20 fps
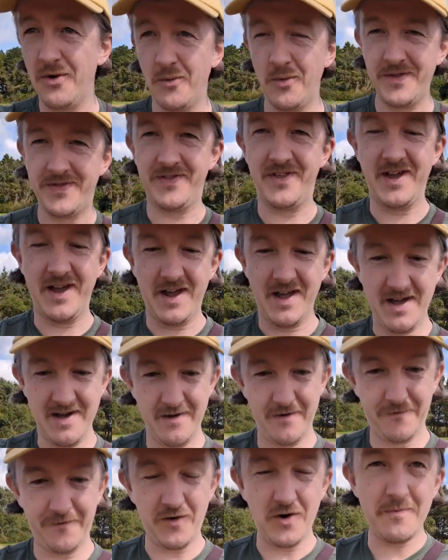with the
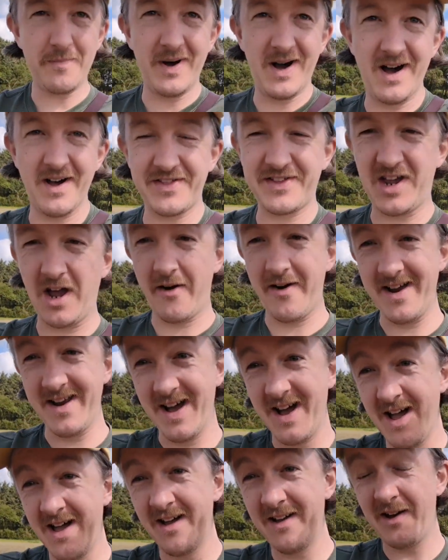footpath going
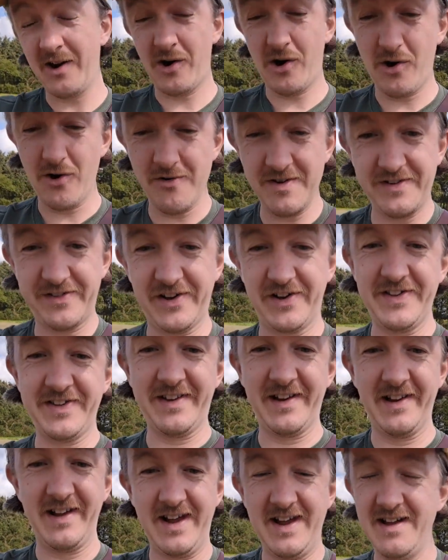
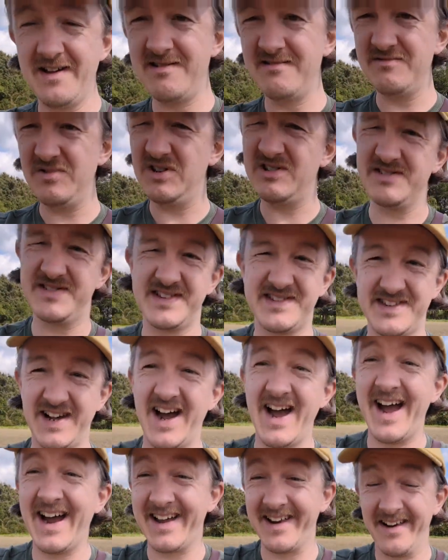horizontally, well,
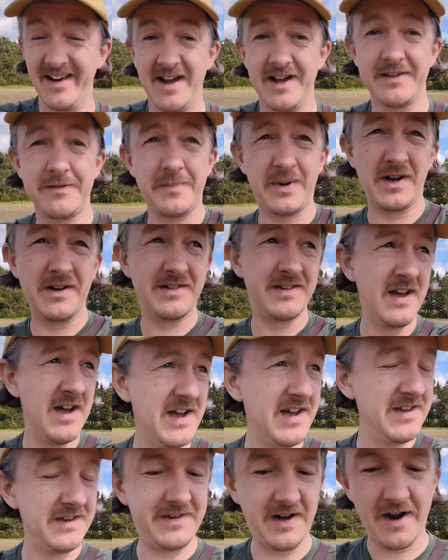diagonally, I suppose,
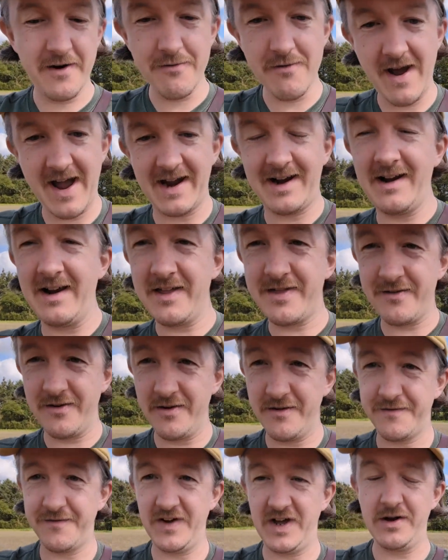directly
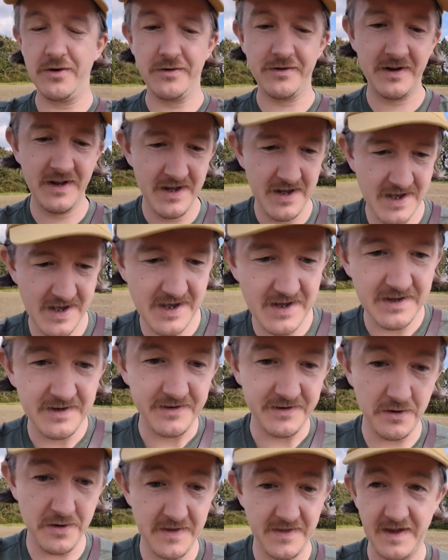through a field.
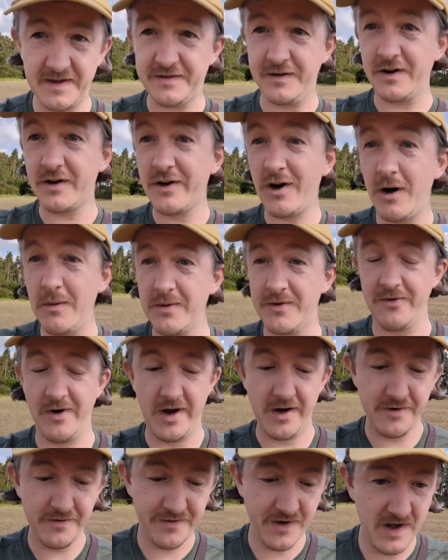Doing this at
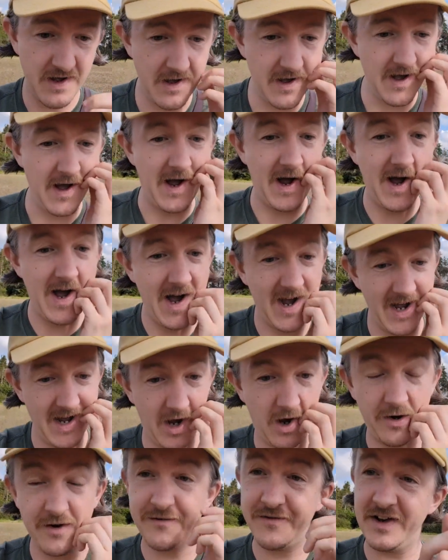Copgrove
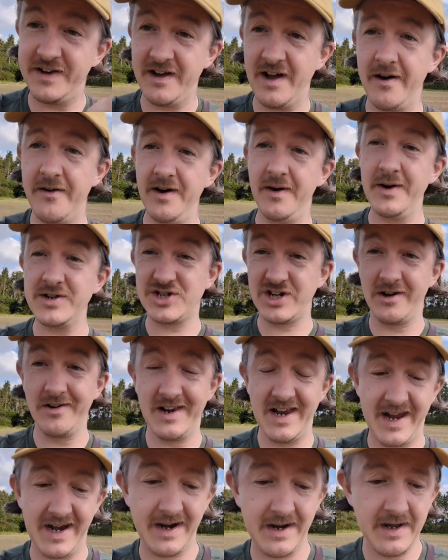on a video which I'll
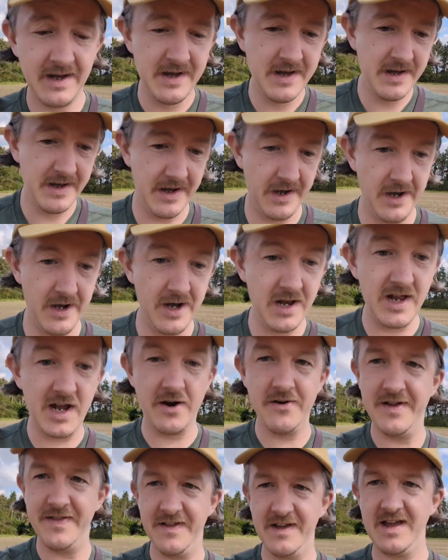link
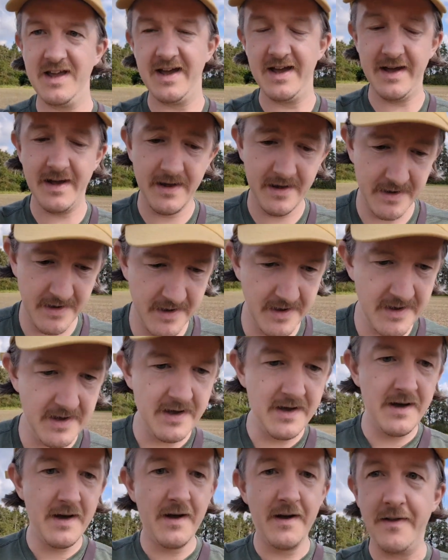earlier in the year.
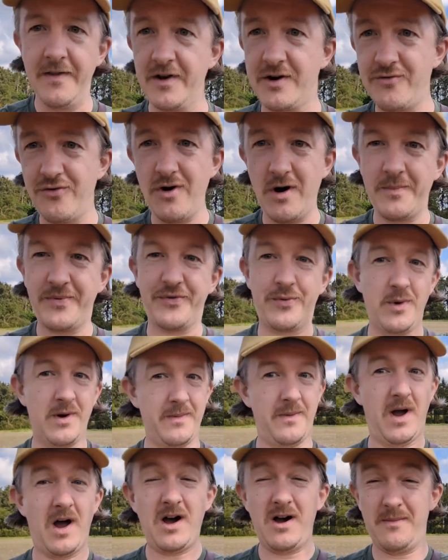The crops
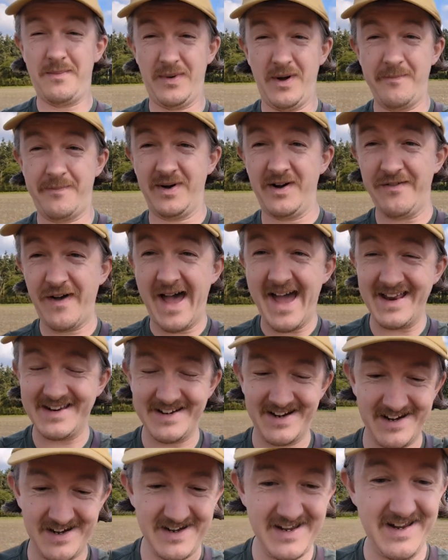were up above head
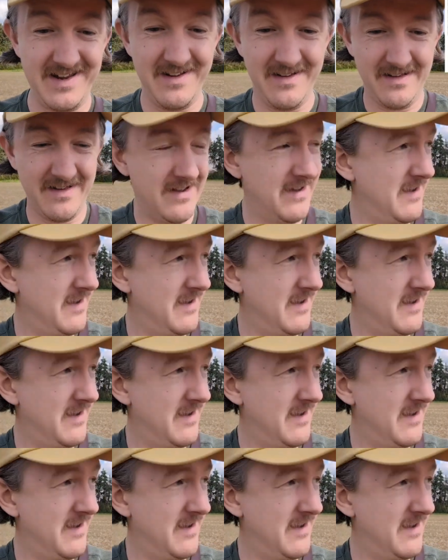height.